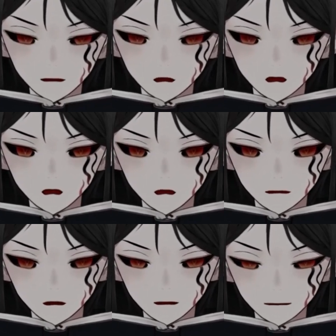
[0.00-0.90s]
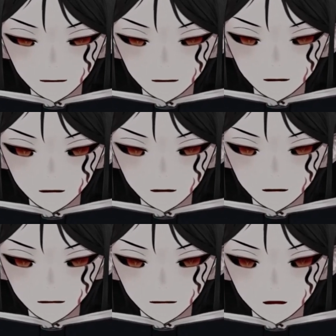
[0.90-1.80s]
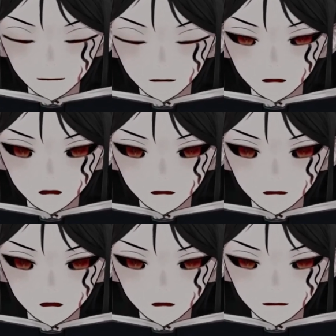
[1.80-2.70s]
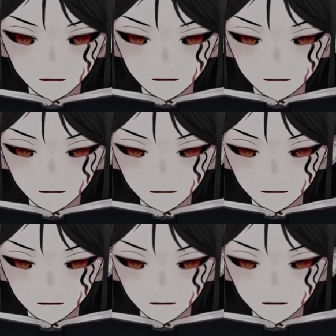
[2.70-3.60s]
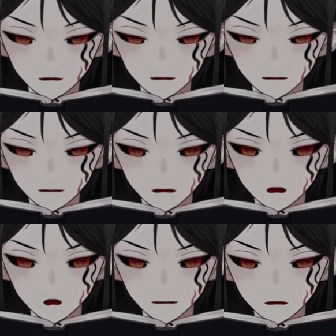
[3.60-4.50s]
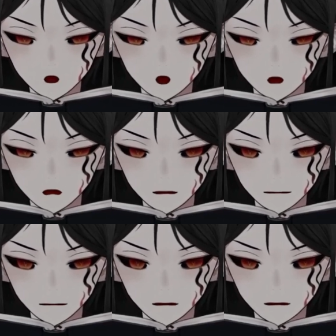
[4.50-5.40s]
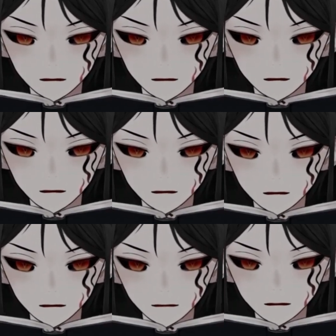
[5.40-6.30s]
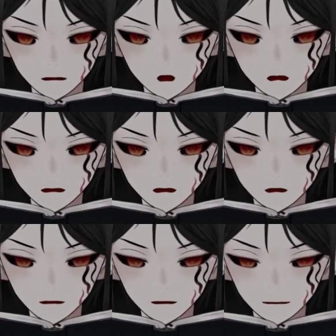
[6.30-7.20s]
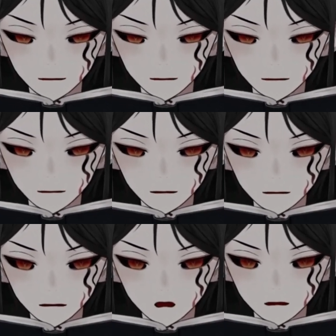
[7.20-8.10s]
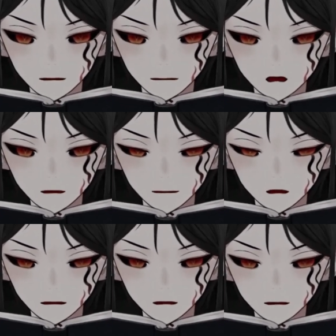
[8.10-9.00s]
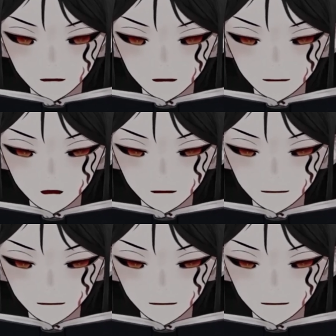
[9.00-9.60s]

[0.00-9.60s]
doing a bit, but the longer I listened, the less sure I became. The longer I listened, the more the voice sounded less like